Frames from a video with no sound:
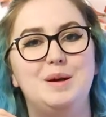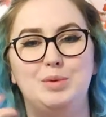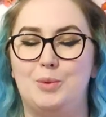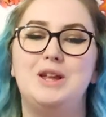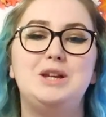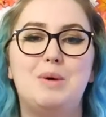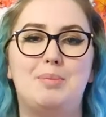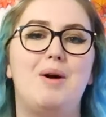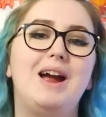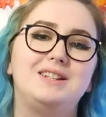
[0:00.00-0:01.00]
But when you are
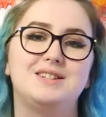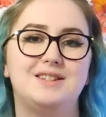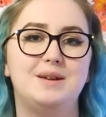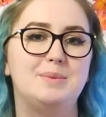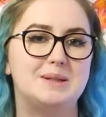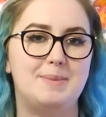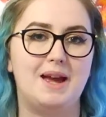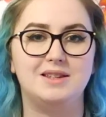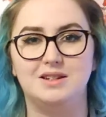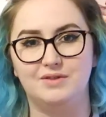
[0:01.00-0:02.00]
practicing
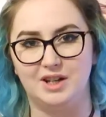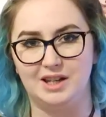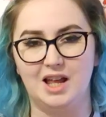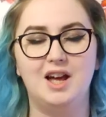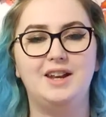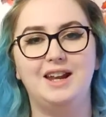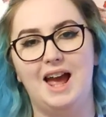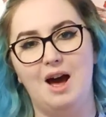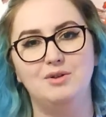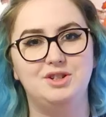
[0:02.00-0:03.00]
perspective and learning
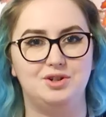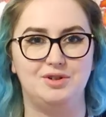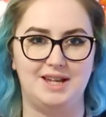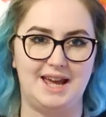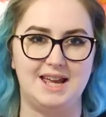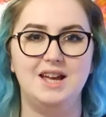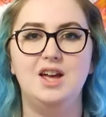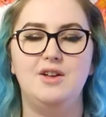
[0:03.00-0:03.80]
how to create